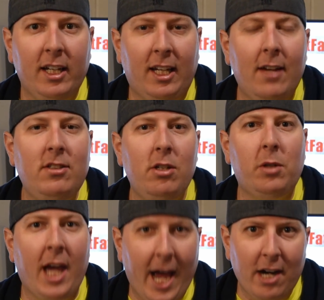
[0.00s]
Gives you
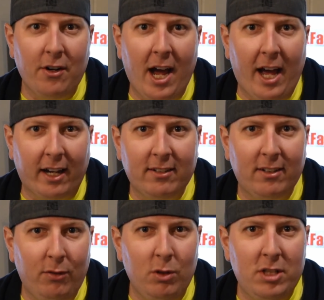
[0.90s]
cataracts
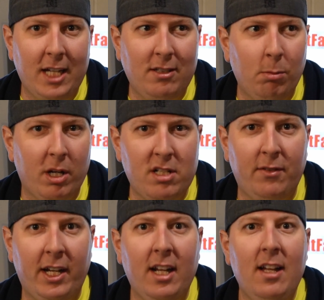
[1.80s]
if you take too much
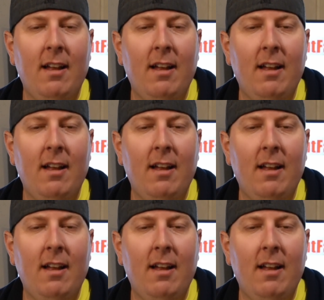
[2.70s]
of it.